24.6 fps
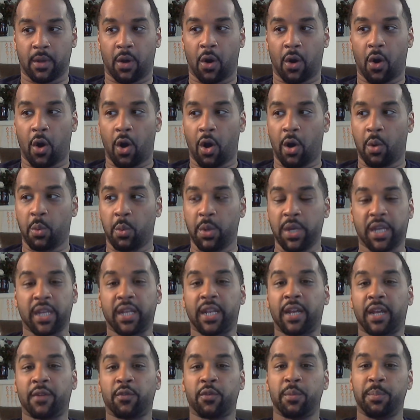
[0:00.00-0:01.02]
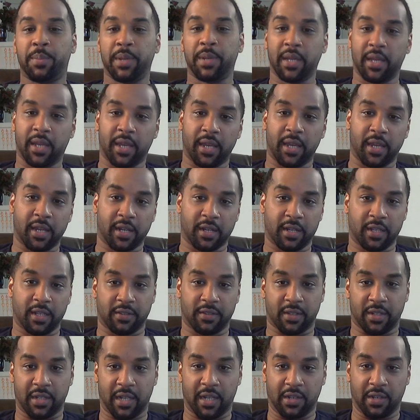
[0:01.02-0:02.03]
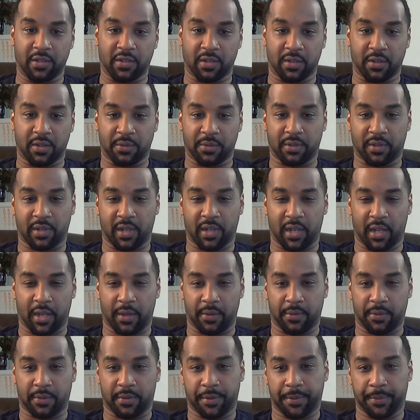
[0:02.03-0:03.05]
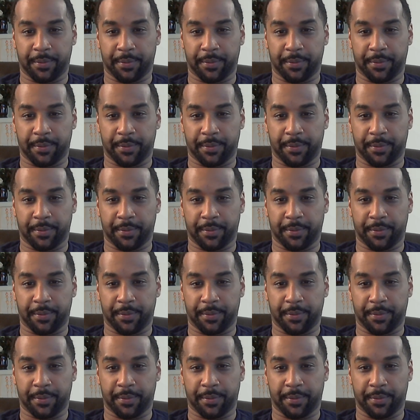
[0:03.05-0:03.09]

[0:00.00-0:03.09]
All we can ever be here is a nation of slaves.